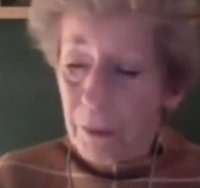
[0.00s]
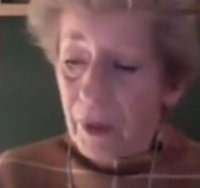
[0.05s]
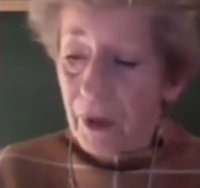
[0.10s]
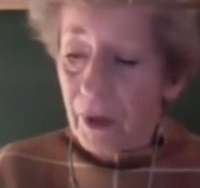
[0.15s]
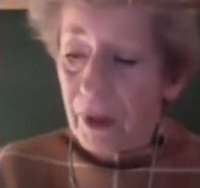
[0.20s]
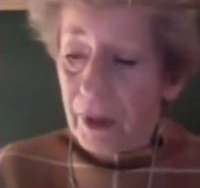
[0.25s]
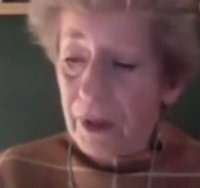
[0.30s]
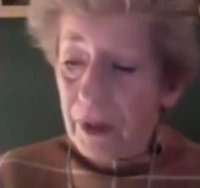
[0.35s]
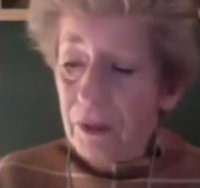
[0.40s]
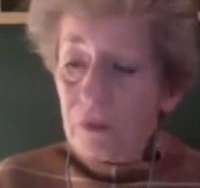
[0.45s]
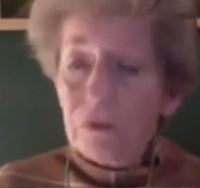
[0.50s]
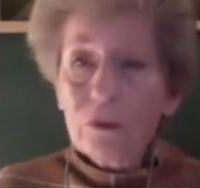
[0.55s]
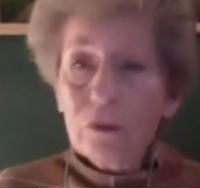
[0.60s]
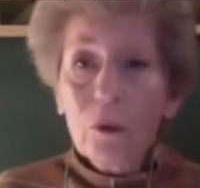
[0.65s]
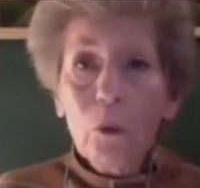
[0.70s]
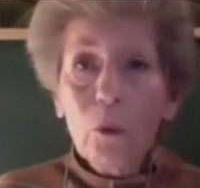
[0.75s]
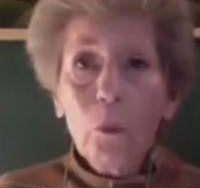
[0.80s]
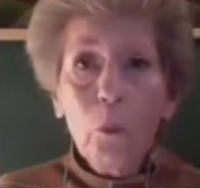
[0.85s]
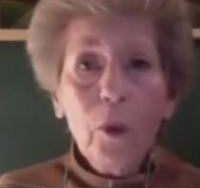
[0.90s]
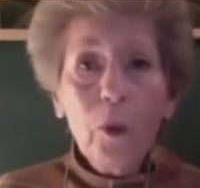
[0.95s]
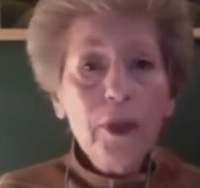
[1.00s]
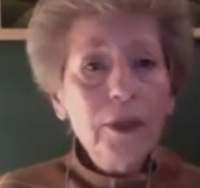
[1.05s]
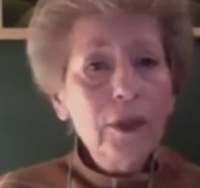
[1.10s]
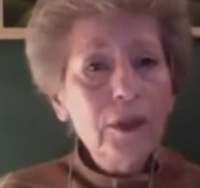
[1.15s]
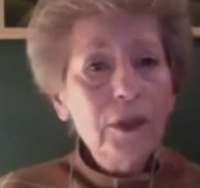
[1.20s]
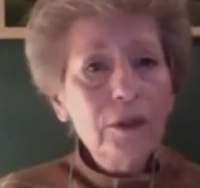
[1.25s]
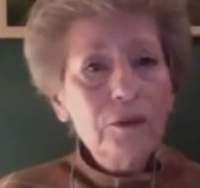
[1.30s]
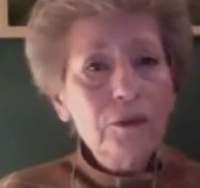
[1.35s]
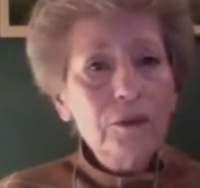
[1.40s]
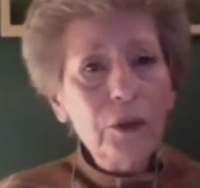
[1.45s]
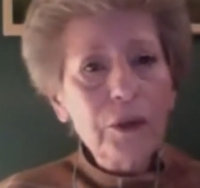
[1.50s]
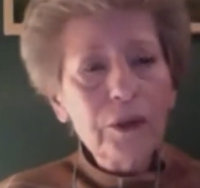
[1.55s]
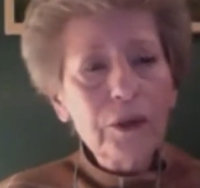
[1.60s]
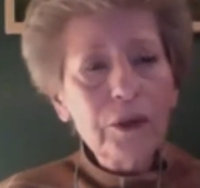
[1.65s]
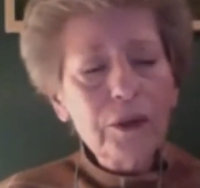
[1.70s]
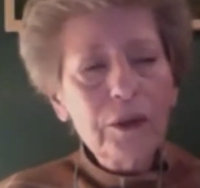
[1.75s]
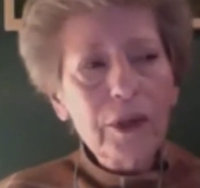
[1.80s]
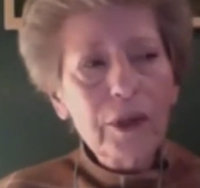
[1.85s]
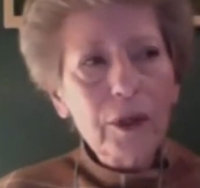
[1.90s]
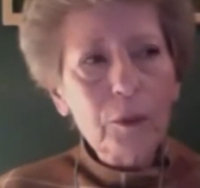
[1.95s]
is what is going to
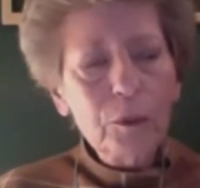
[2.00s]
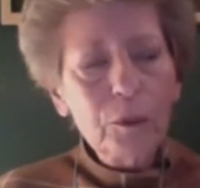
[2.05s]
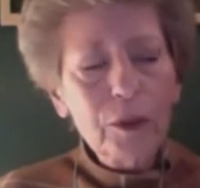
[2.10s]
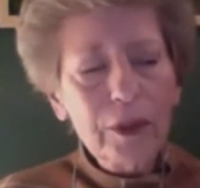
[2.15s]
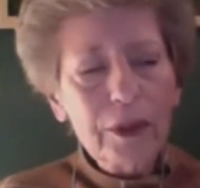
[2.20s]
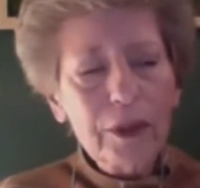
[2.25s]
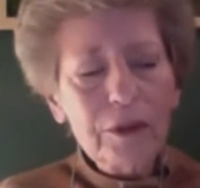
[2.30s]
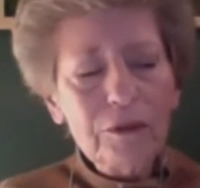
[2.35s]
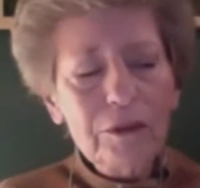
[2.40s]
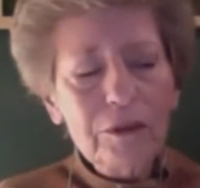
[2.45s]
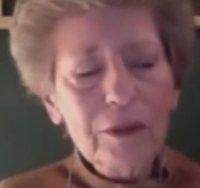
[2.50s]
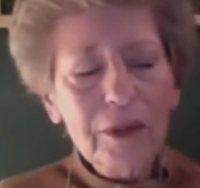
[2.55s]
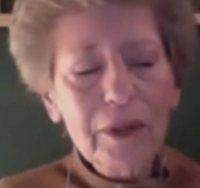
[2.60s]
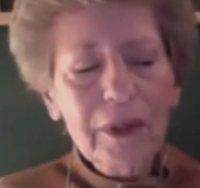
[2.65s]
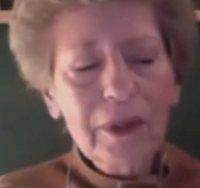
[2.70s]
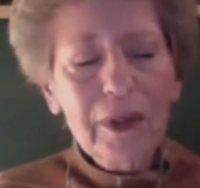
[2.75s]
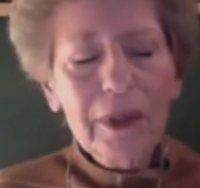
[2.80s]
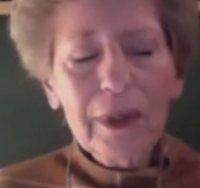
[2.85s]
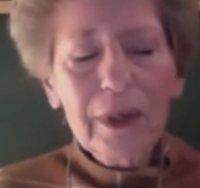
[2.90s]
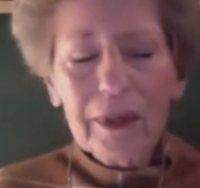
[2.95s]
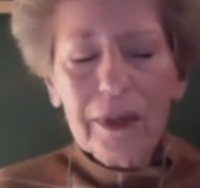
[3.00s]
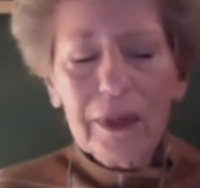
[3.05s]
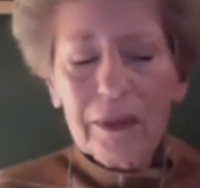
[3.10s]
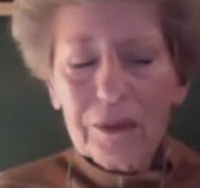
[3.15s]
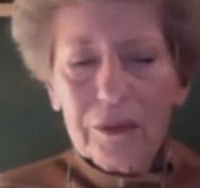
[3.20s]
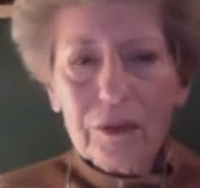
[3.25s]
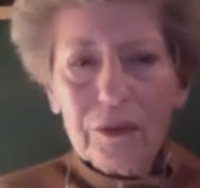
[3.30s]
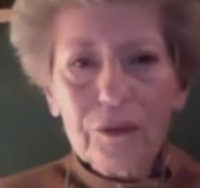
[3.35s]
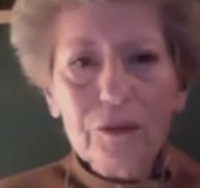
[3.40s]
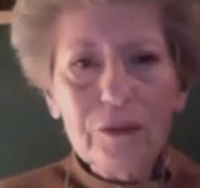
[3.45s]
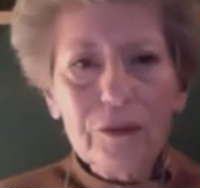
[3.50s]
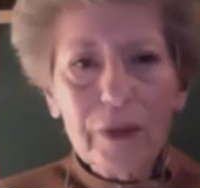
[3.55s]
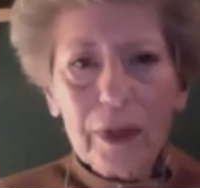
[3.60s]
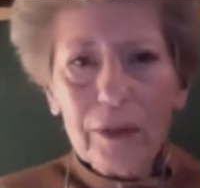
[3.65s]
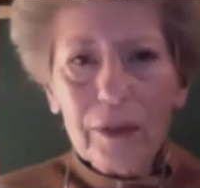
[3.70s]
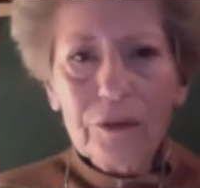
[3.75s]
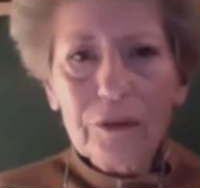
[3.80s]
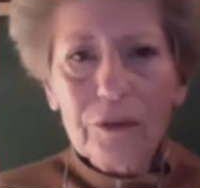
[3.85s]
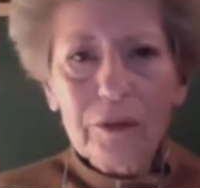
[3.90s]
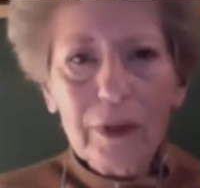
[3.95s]
take place at this
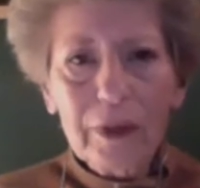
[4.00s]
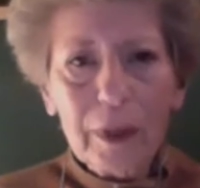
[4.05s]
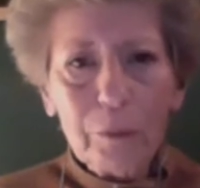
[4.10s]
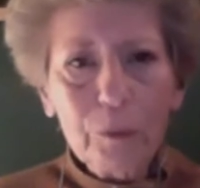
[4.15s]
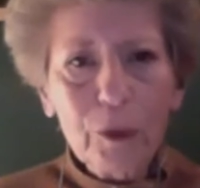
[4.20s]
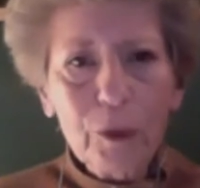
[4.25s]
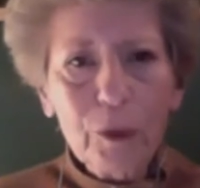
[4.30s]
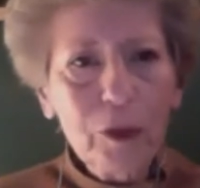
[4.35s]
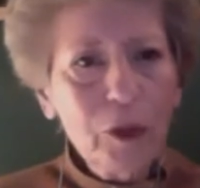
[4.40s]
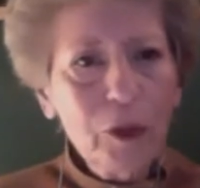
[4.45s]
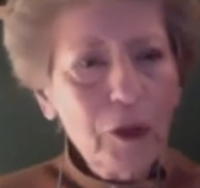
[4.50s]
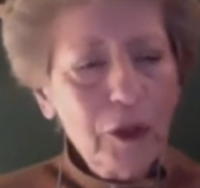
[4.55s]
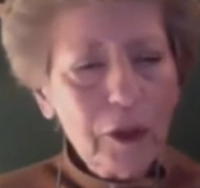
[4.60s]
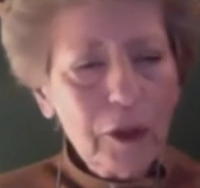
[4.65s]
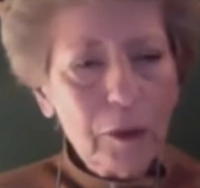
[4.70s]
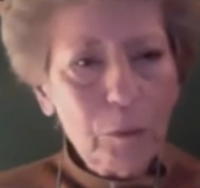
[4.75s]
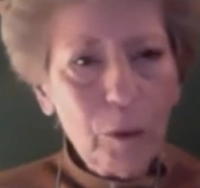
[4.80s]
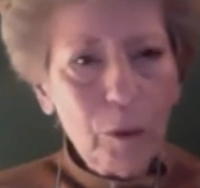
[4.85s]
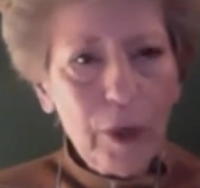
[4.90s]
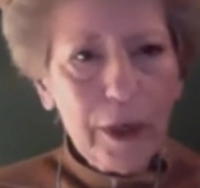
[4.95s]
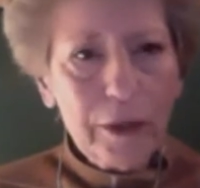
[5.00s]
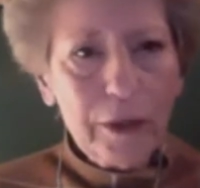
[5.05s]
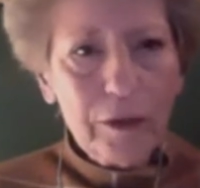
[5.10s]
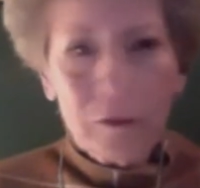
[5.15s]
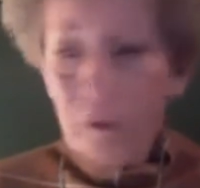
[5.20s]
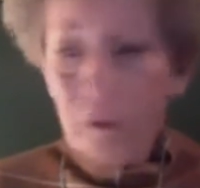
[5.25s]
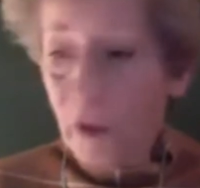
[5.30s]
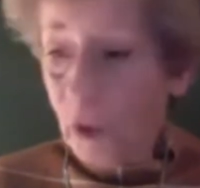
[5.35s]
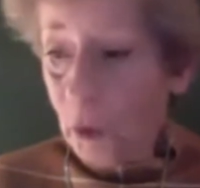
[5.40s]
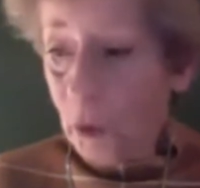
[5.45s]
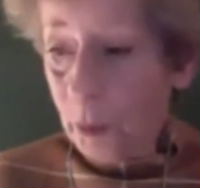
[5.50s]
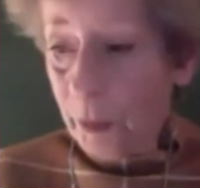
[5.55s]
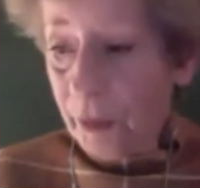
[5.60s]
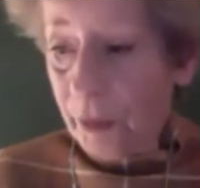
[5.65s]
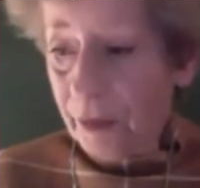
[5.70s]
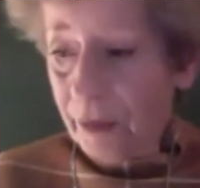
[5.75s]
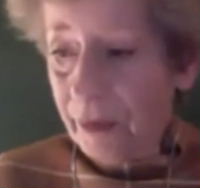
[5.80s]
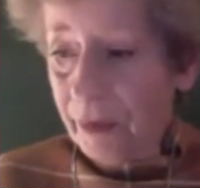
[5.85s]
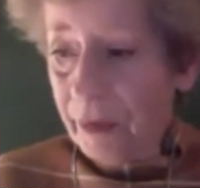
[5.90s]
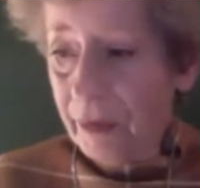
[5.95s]
next step in my
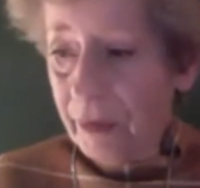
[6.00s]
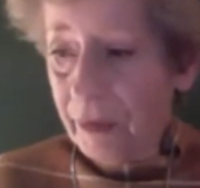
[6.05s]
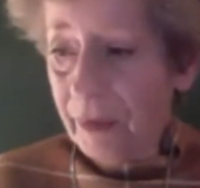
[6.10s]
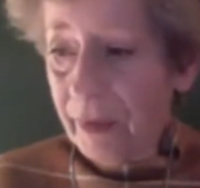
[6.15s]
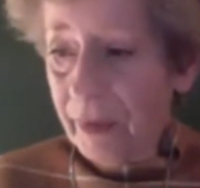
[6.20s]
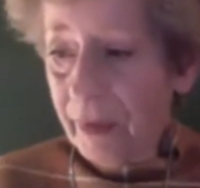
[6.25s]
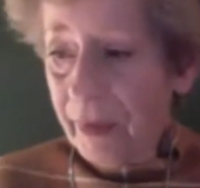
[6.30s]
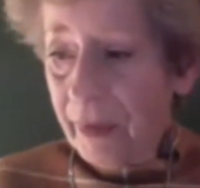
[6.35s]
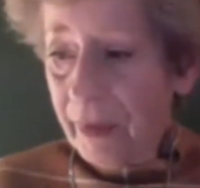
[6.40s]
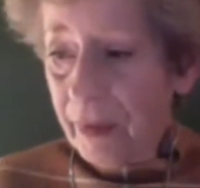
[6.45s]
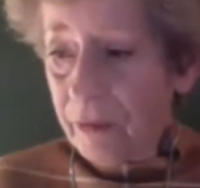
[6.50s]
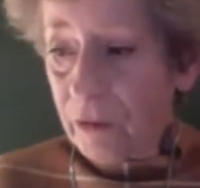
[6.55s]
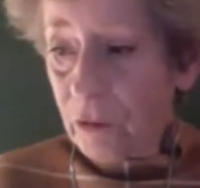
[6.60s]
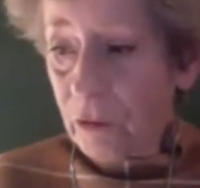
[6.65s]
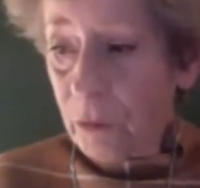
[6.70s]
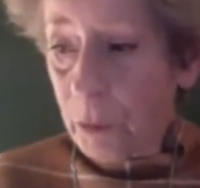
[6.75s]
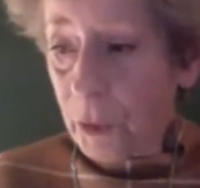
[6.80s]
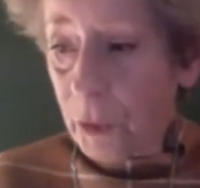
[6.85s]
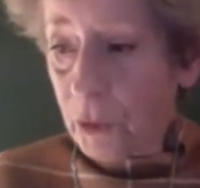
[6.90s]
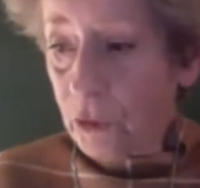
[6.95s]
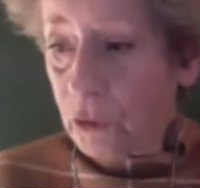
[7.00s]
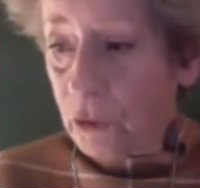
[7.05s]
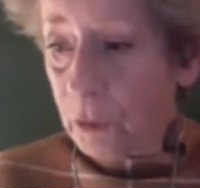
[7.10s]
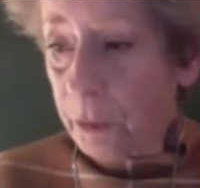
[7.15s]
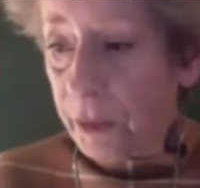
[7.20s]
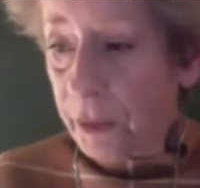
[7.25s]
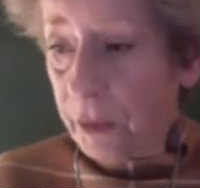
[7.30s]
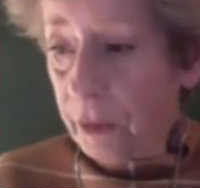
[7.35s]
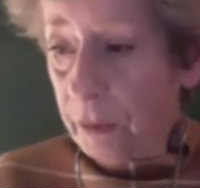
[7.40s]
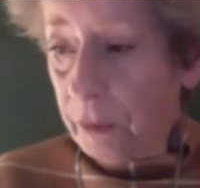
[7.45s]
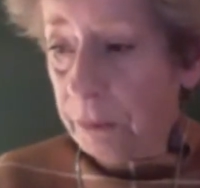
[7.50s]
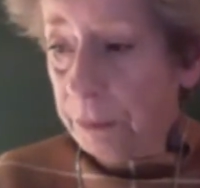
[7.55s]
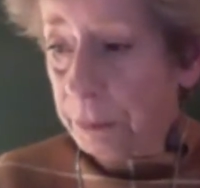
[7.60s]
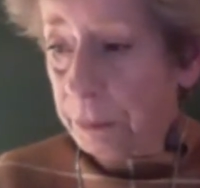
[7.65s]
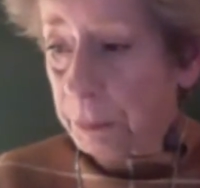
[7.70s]
development as a spiritual being.